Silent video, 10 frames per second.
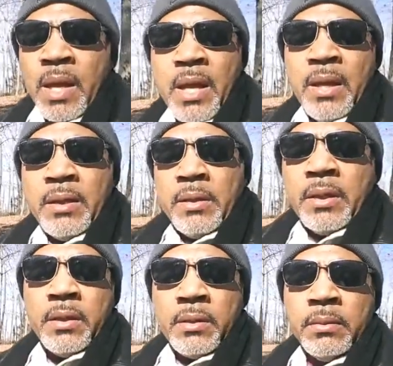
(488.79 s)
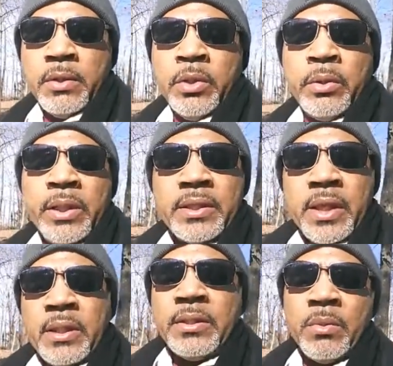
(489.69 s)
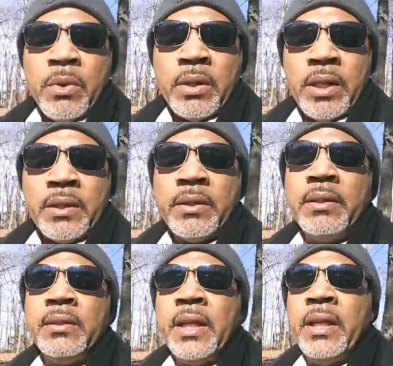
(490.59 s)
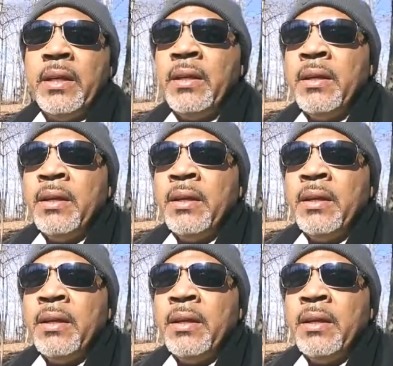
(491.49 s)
and they changed their work ethic. They